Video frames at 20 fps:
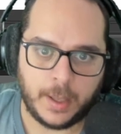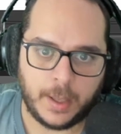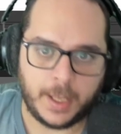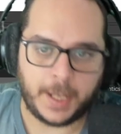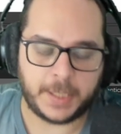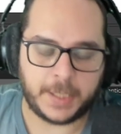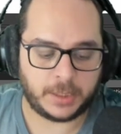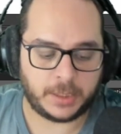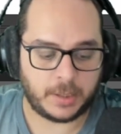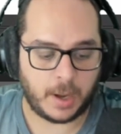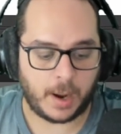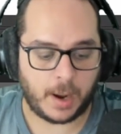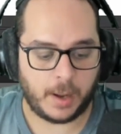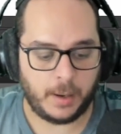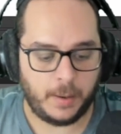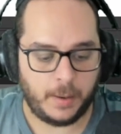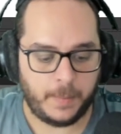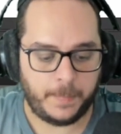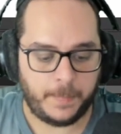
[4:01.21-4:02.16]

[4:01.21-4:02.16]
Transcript: It's a toggle.